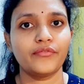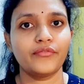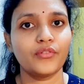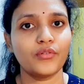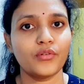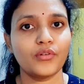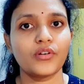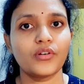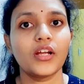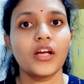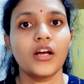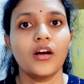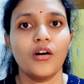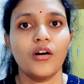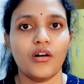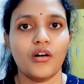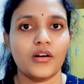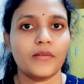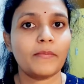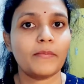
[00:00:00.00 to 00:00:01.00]
flour
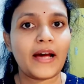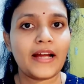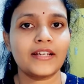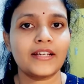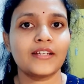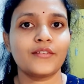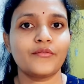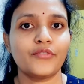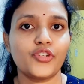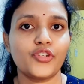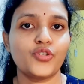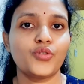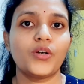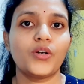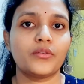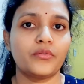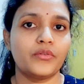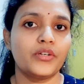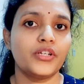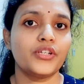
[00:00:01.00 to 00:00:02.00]
or batter which you
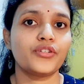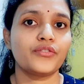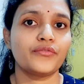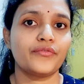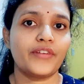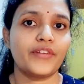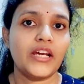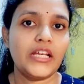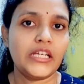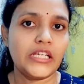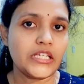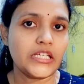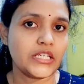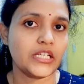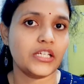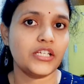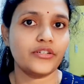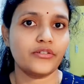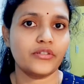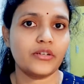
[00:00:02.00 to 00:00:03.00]
are going to fry
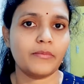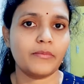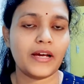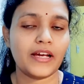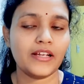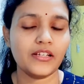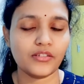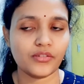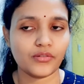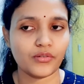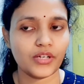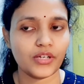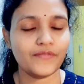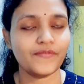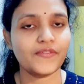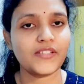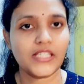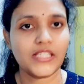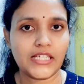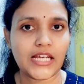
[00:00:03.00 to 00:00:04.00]
initially to the pan. So
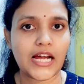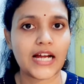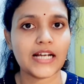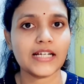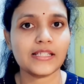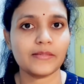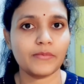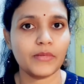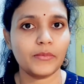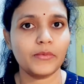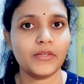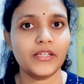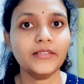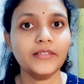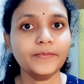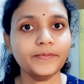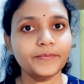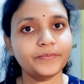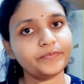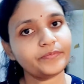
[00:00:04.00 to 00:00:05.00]
if it starts bubbling,